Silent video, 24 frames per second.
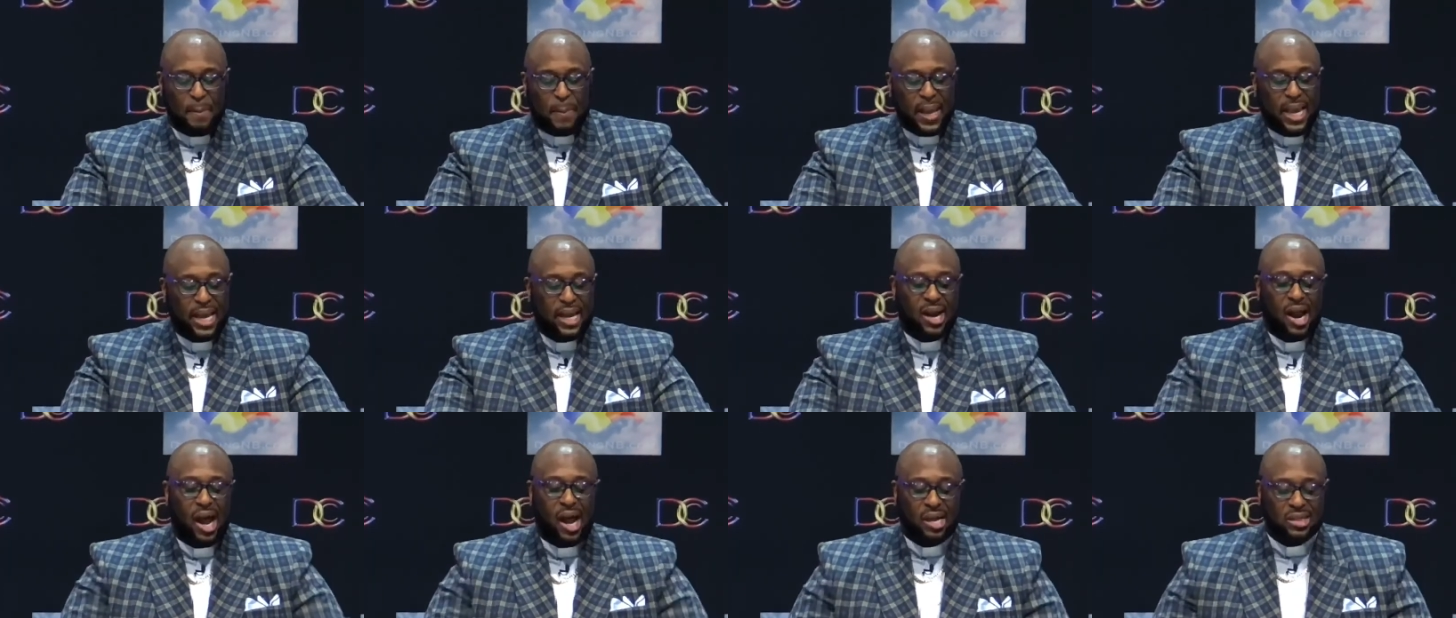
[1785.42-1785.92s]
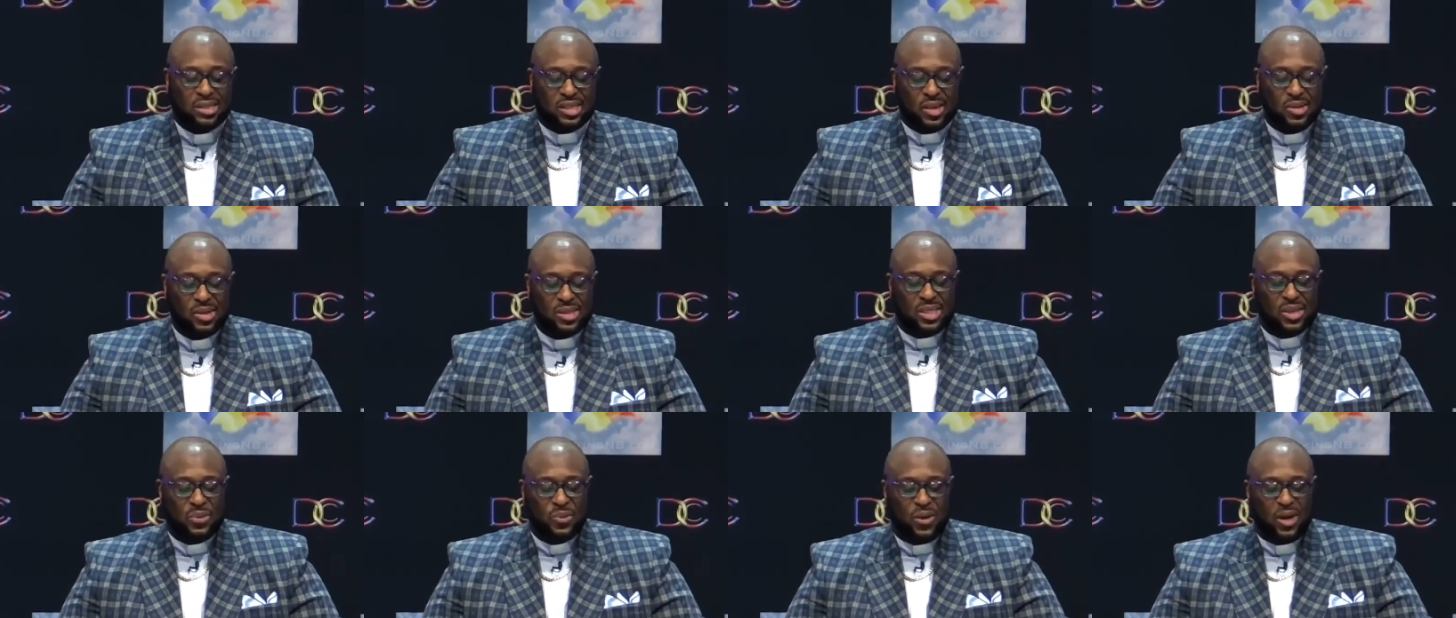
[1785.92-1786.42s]
Peter
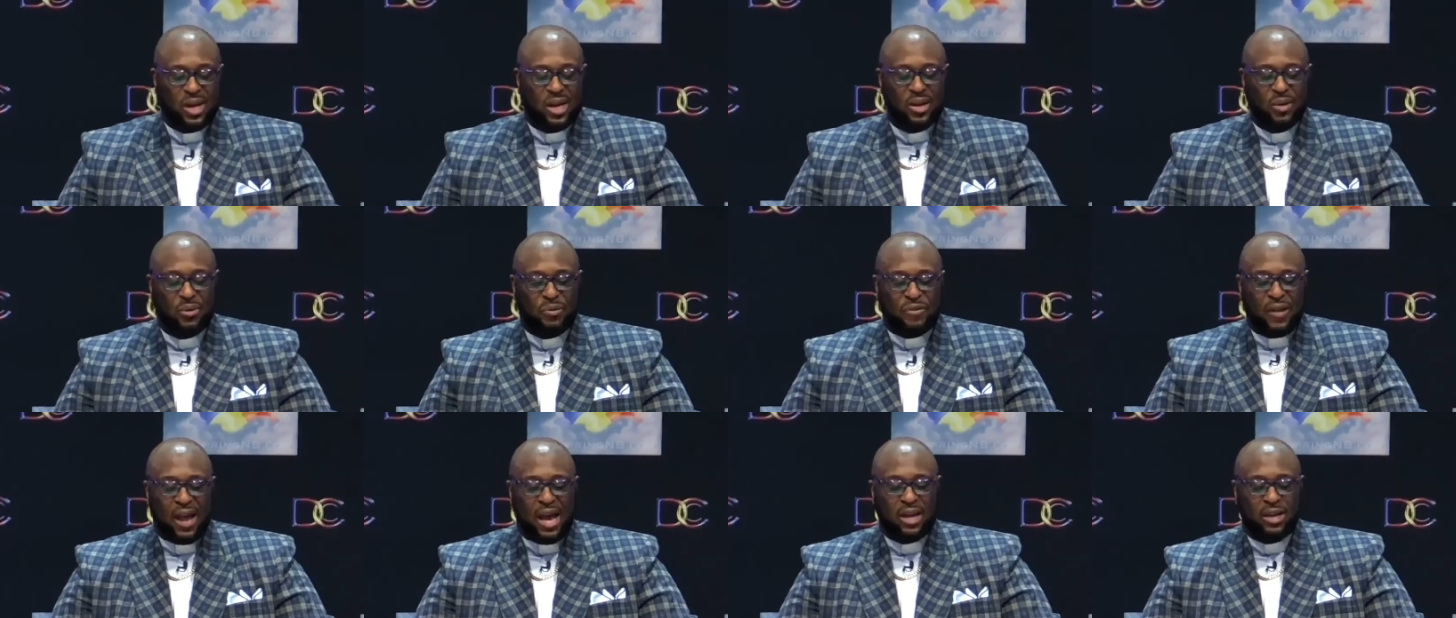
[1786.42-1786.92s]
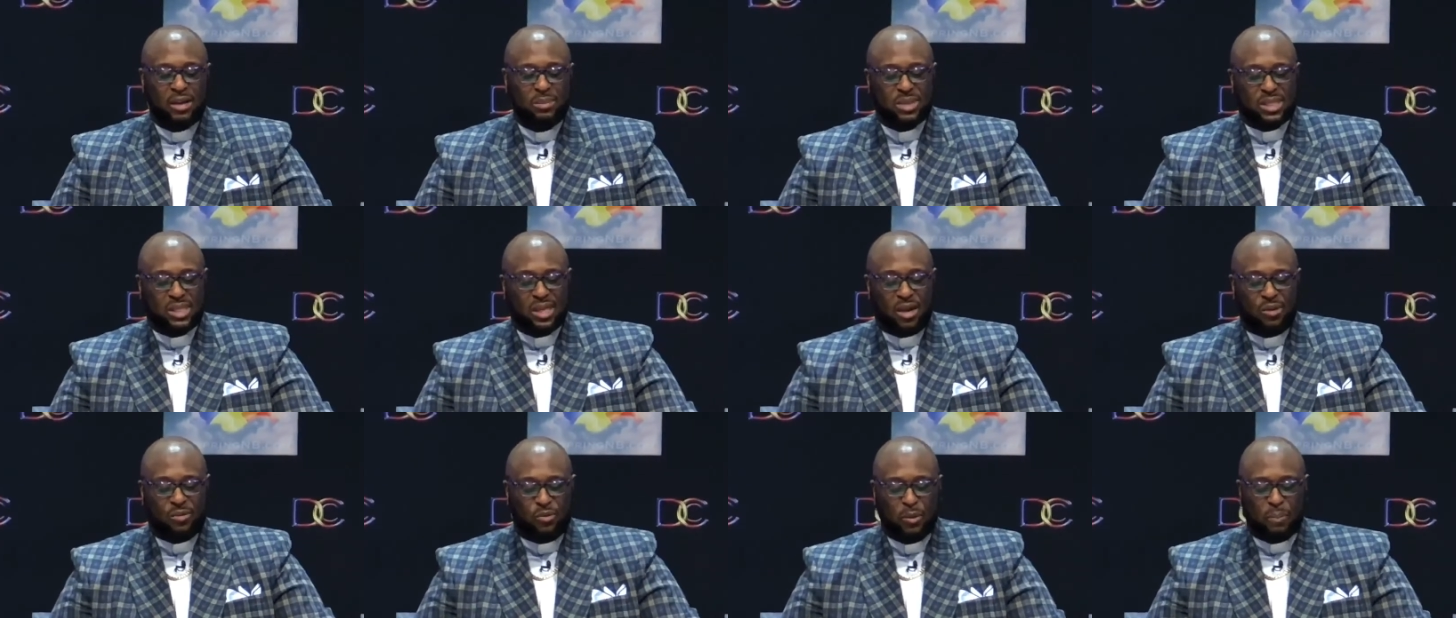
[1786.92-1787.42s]
also is the one who found
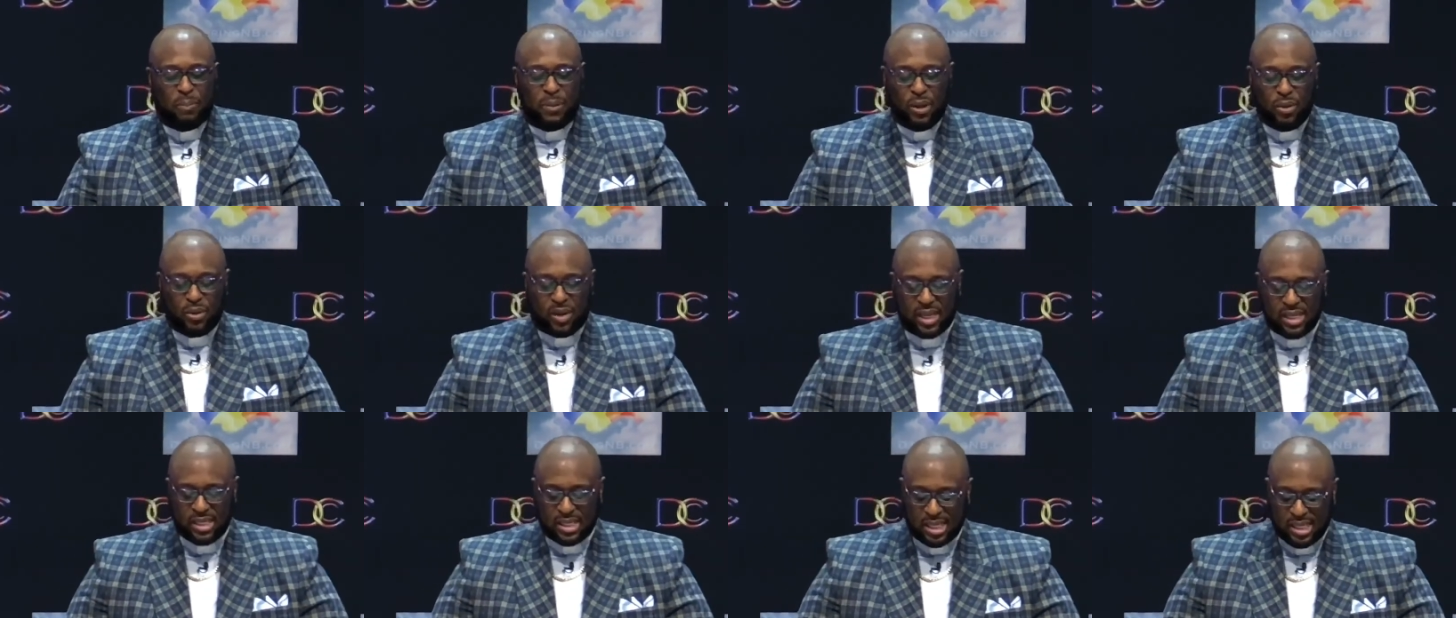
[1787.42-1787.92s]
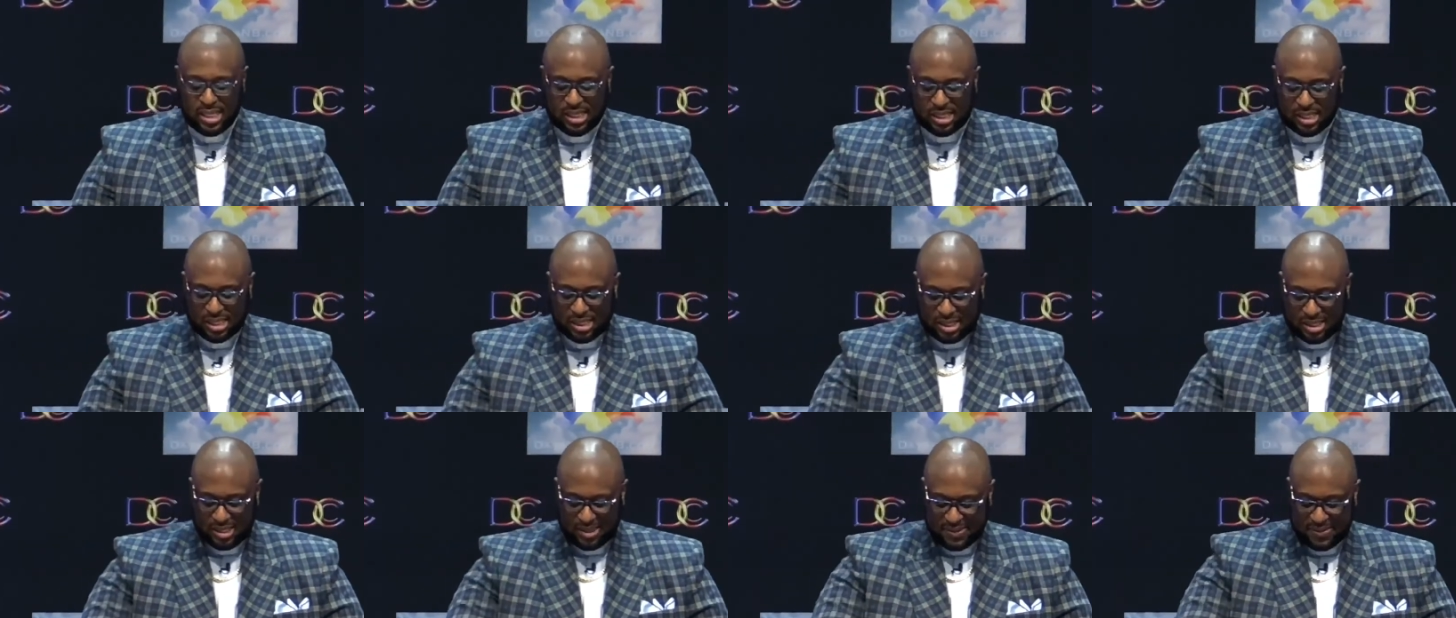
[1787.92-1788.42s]
himself rebuking
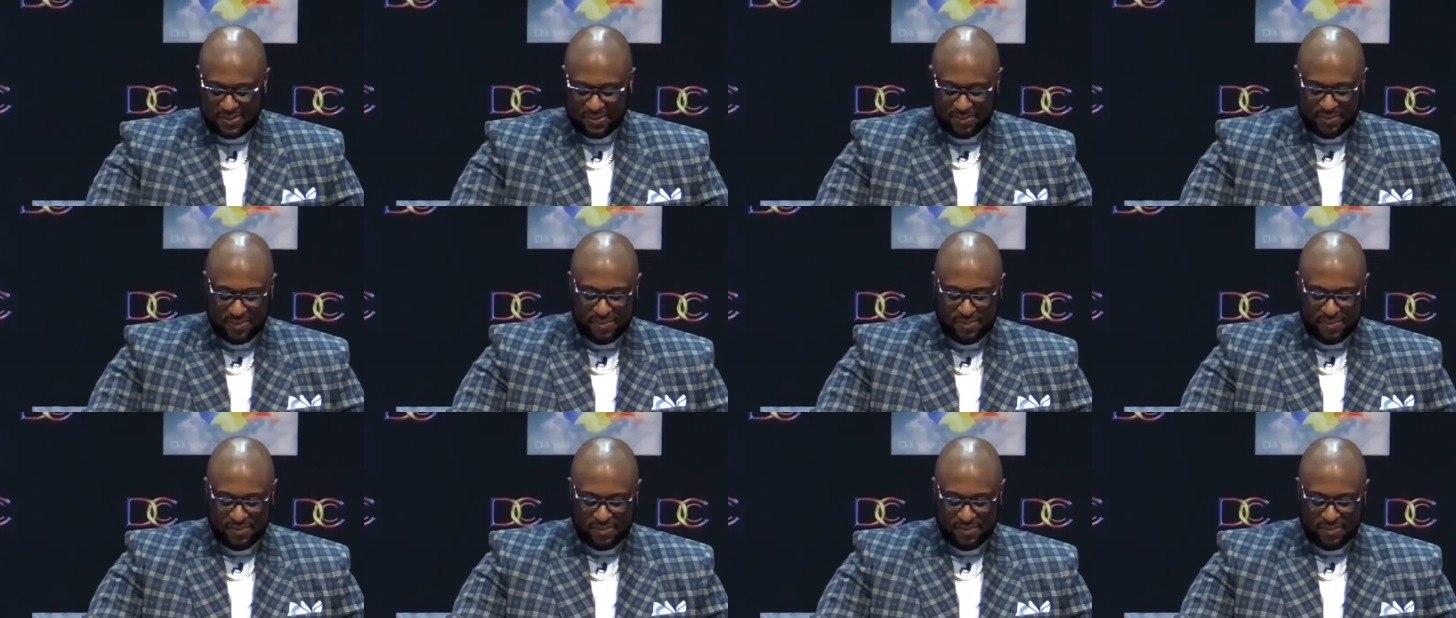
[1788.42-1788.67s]
Jesus.